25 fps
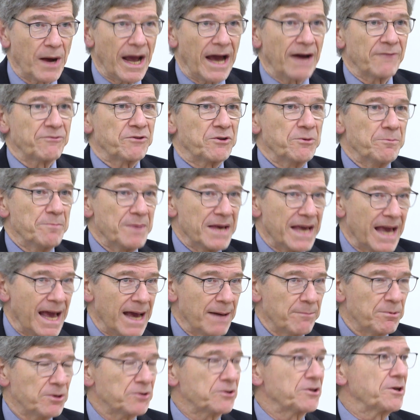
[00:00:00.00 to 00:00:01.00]
have to be
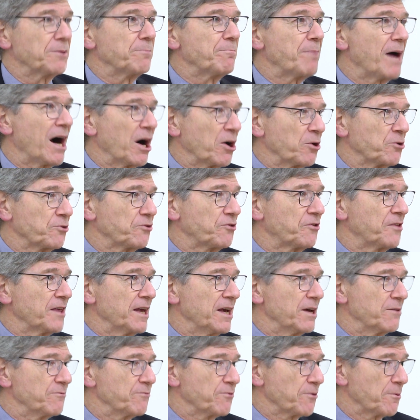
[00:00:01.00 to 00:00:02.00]
able to parse
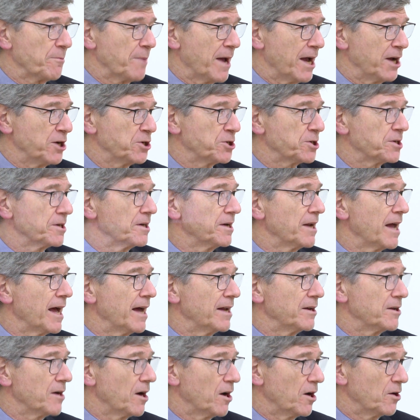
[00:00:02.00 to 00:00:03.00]
the information
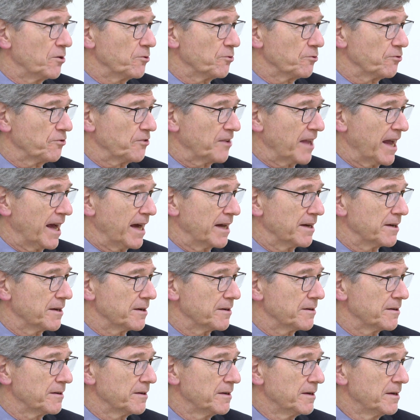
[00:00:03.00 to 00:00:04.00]
and to understand it.